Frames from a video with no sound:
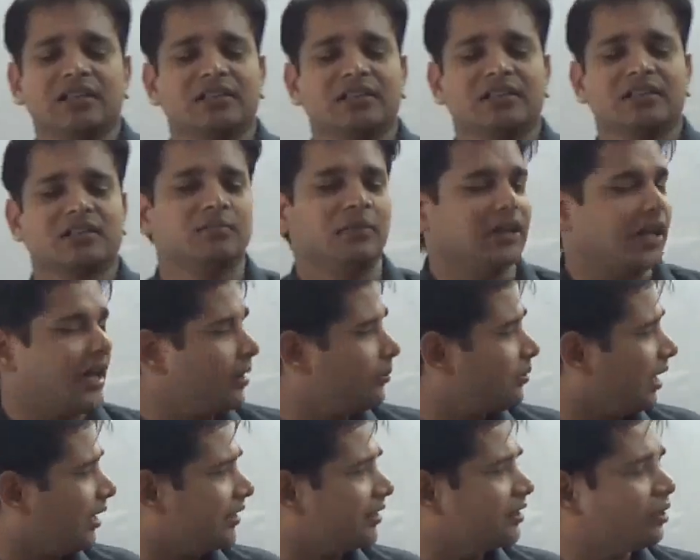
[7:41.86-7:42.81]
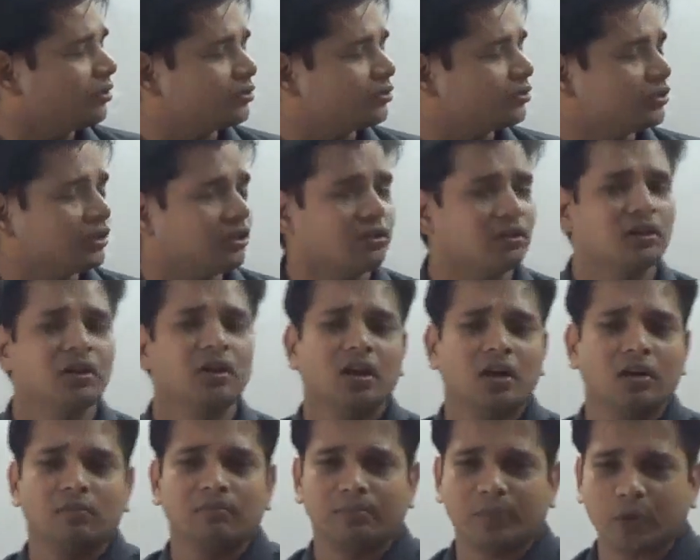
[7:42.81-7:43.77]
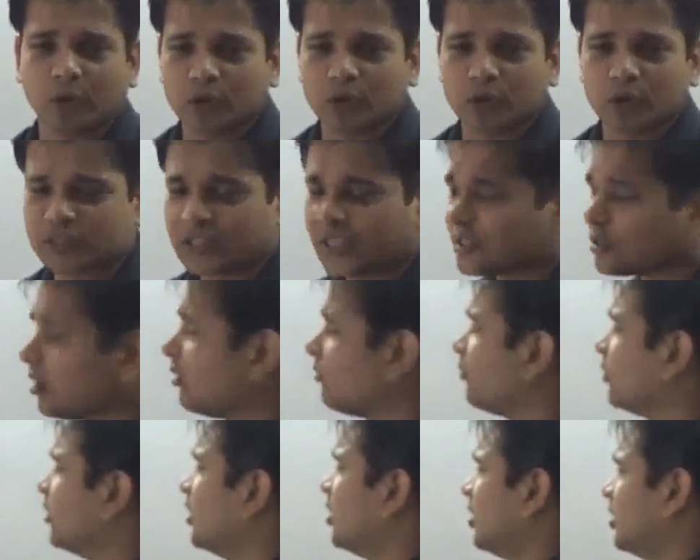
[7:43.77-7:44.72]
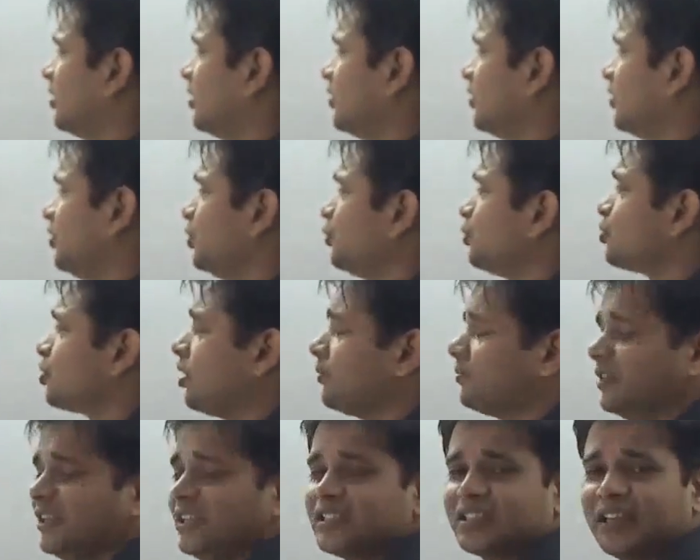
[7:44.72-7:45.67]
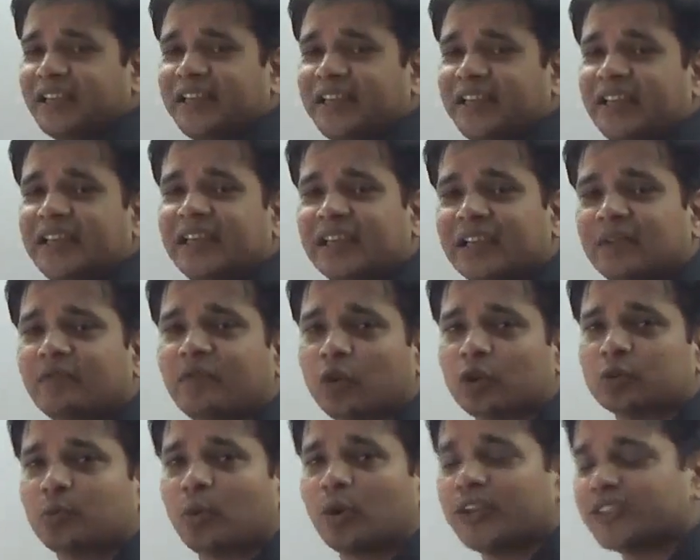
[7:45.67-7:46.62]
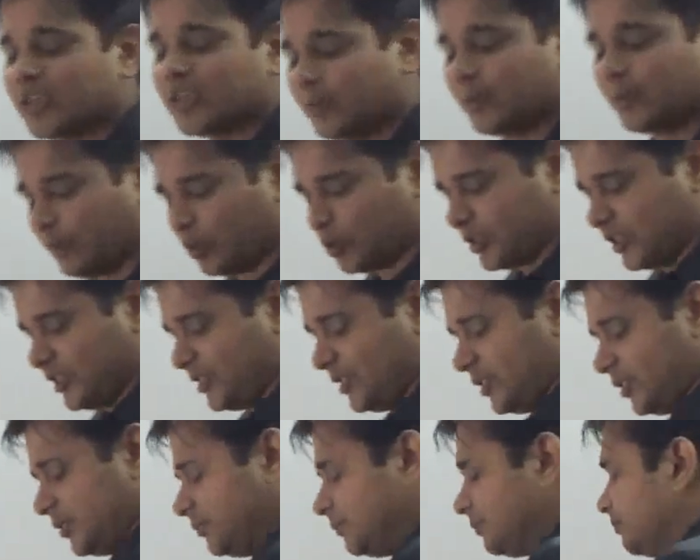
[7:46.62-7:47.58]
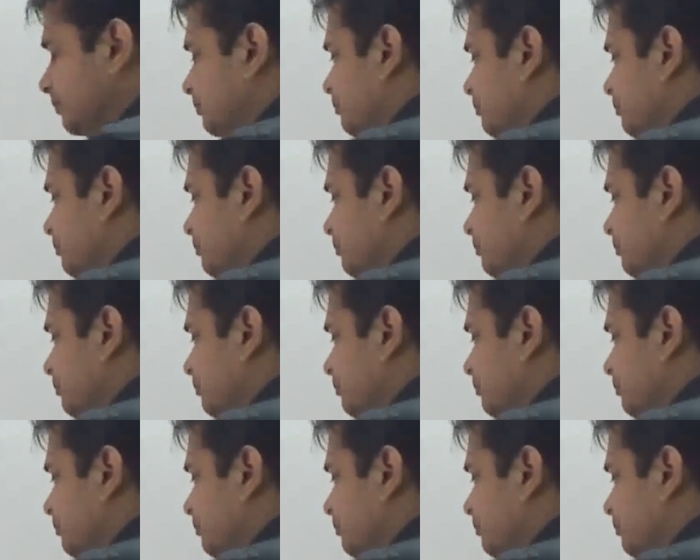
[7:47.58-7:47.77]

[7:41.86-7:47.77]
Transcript: asked, but I am writing down the process of use of these three in fluorination process here.